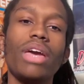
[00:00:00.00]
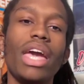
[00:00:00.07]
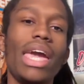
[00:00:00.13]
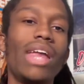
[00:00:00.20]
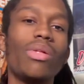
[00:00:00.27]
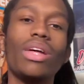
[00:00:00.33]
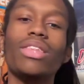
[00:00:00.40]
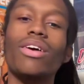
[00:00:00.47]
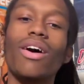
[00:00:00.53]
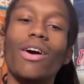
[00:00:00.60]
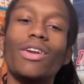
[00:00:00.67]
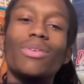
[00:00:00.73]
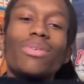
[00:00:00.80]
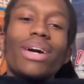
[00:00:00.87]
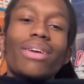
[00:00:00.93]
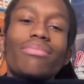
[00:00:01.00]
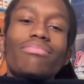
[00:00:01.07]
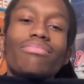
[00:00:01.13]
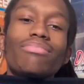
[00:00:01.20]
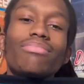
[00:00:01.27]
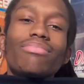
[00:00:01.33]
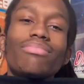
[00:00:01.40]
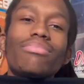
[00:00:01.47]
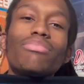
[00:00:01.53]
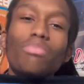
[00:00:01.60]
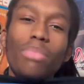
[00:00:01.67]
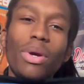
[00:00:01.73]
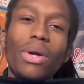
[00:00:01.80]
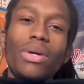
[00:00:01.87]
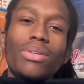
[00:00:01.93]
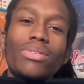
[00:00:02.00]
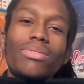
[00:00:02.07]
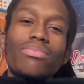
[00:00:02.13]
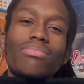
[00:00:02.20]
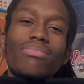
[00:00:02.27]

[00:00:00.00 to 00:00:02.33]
ain't it like the Harden Way. Peace.